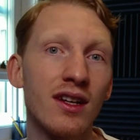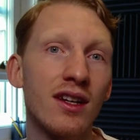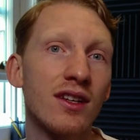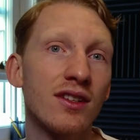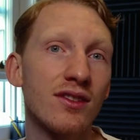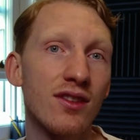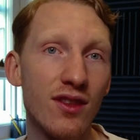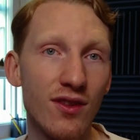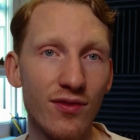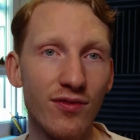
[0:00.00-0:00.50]

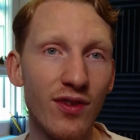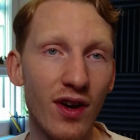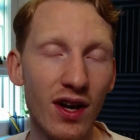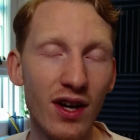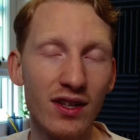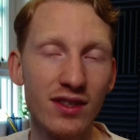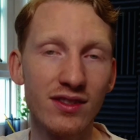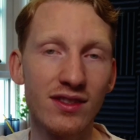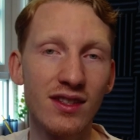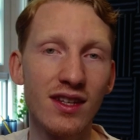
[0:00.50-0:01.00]
So the
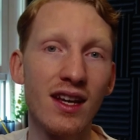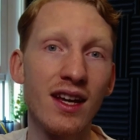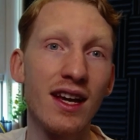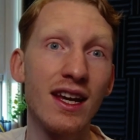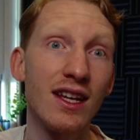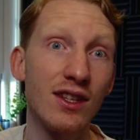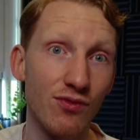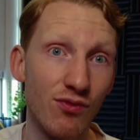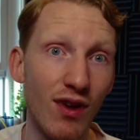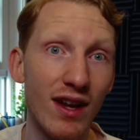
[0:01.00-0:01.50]
first
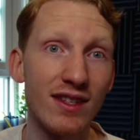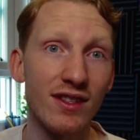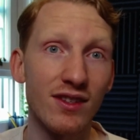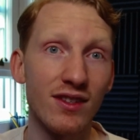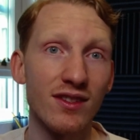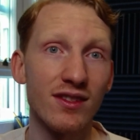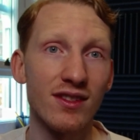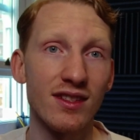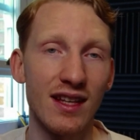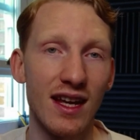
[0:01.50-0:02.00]
is
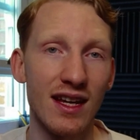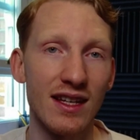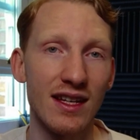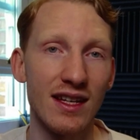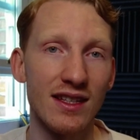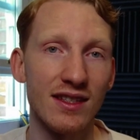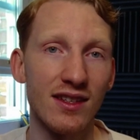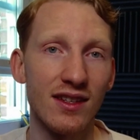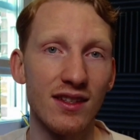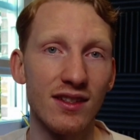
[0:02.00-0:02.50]
residency
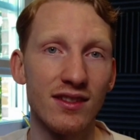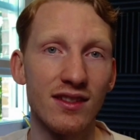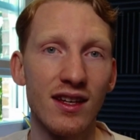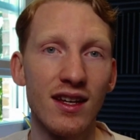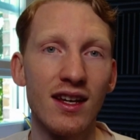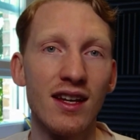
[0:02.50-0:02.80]
status.